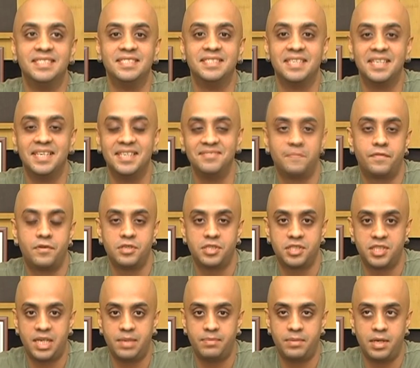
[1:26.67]
Yeah.
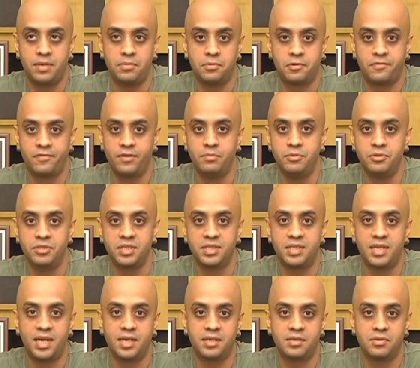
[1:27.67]
First time I worked for a music
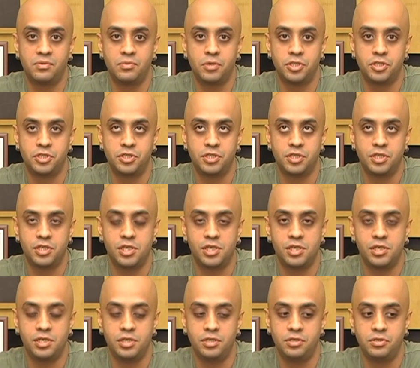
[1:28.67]
director was
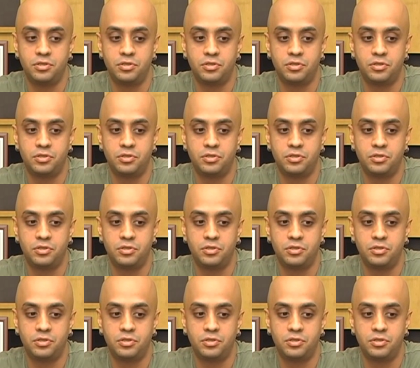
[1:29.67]
in